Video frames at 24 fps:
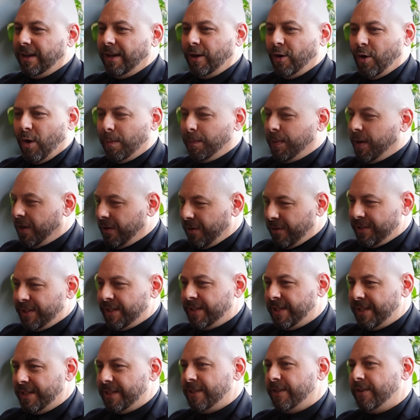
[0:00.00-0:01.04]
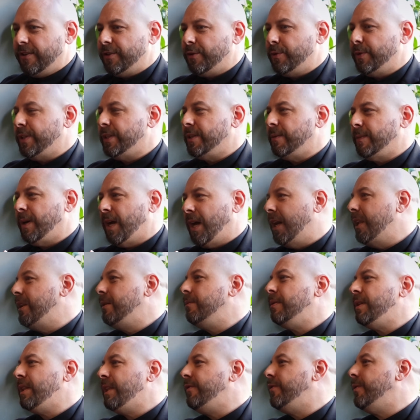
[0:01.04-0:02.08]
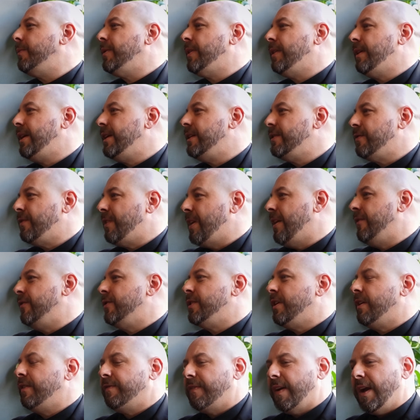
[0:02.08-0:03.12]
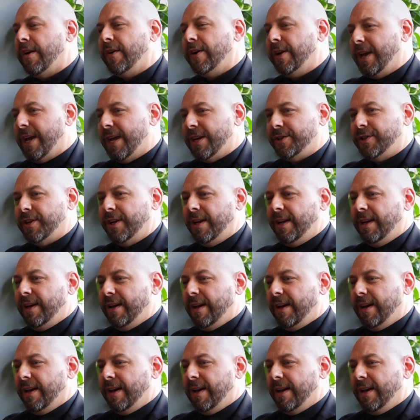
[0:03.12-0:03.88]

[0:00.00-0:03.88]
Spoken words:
Our partners at Disney are doing some unbelievable things for Avatar Fire and Ash.